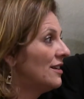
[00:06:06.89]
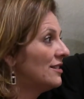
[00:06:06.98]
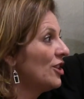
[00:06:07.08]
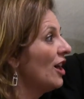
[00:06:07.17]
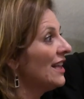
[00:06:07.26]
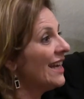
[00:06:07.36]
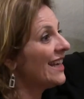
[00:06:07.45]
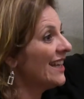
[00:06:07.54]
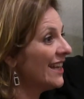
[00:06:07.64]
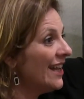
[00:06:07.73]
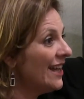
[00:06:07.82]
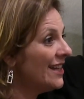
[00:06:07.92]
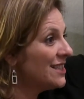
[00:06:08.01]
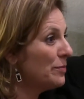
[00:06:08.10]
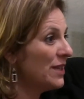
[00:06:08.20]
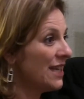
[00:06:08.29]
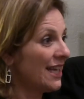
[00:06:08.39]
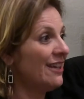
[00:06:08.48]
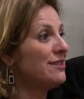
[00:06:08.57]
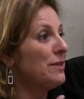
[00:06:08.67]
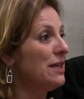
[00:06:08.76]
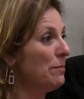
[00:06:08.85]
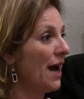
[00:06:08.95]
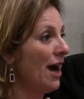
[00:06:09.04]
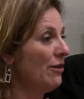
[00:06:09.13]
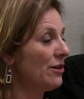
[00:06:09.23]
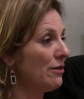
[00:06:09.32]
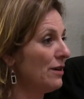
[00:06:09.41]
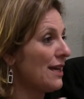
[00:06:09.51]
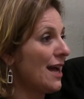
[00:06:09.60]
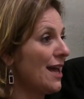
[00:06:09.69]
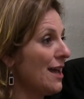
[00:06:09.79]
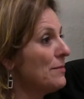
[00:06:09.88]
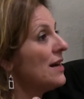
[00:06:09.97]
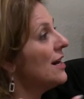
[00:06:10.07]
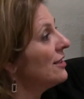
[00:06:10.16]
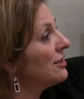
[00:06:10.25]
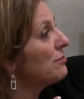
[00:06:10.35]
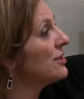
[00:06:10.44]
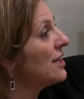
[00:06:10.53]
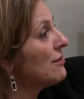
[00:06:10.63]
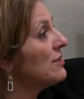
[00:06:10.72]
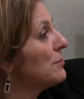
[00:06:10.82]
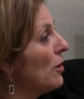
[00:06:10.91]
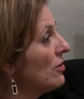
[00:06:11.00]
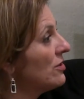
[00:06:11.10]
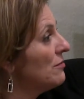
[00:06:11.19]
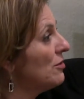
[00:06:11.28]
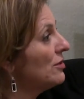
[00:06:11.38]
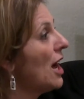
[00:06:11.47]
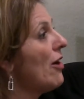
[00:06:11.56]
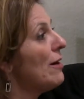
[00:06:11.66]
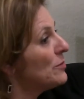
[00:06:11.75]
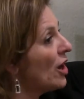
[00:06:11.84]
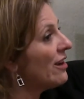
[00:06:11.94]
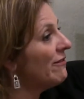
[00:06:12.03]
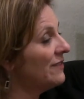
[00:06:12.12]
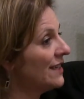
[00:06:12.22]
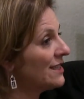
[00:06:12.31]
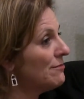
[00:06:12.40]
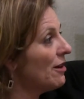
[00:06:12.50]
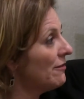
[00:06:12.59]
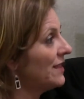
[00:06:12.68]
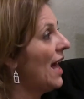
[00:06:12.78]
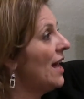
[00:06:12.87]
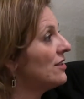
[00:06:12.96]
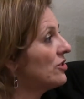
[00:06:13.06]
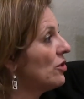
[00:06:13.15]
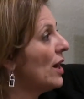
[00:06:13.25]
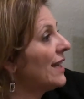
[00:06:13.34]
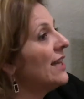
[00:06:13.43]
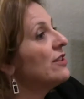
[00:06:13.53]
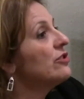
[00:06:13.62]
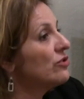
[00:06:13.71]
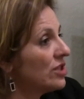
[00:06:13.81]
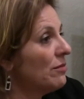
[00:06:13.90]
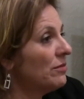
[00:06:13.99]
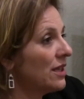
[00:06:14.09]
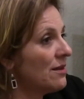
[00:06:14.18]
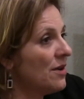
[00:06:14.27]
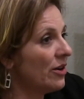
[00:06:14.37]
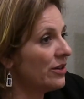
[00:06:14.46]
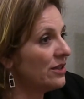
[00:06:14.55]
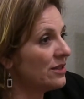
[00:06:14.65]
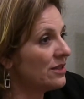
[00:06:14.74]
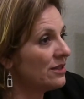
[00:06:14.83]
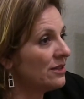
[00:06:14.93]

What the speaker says: Not like it is, but it gives me power when I am 100% responsible. Now I'm not a victim of that, so I can do something about it.